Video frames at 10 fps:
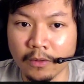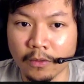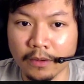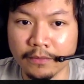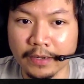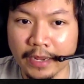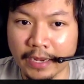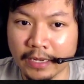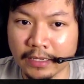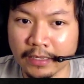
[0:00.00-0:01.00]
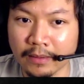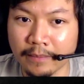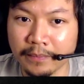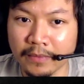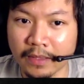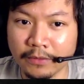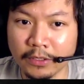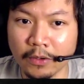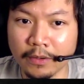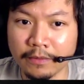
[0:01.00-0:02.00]
or even 80. If you
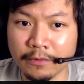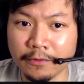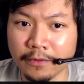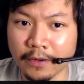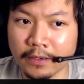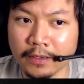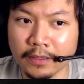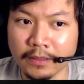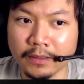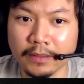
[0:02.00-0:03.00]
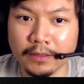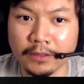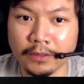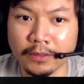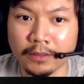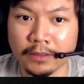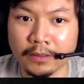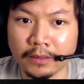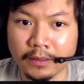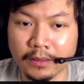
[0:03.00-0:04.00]
go even further,
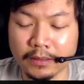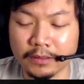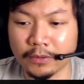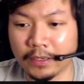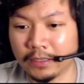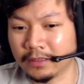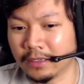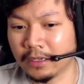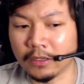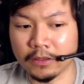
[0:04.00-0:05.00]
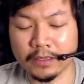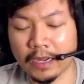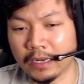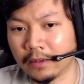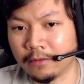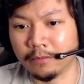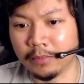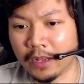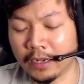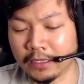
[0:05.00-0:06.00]
your screen is gonna look kind of
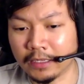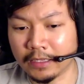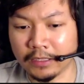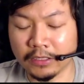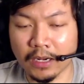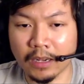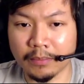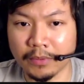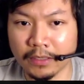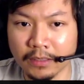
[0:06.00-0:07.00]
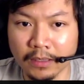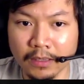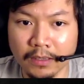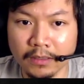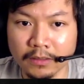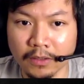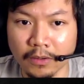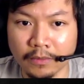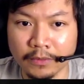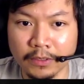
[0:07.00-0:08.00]
blocky and choppy.
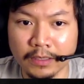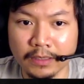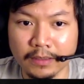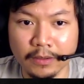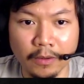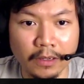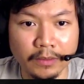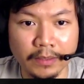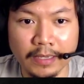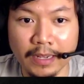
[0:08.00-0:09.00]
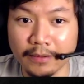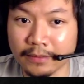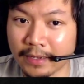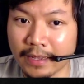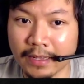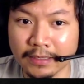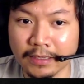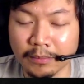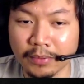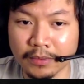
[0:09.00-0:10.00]
So if you go all the way down, yeah,
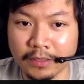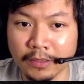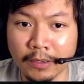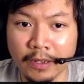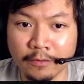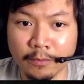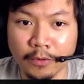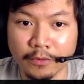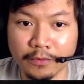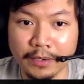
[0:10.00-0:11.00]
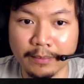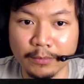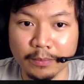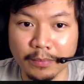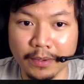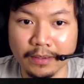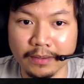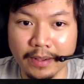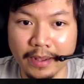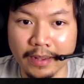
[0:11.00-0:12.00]
you'll have more frames, but
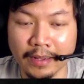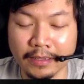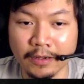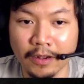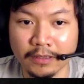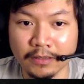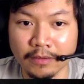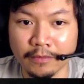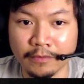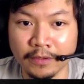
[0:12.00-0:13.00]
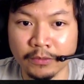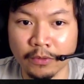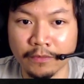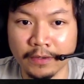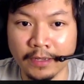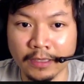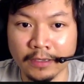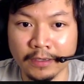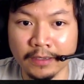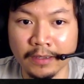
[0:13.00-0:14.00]
at the cost of visual
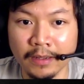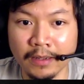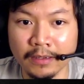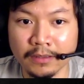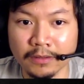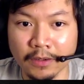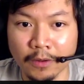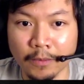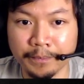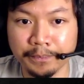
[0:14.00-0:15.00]
fidelity. So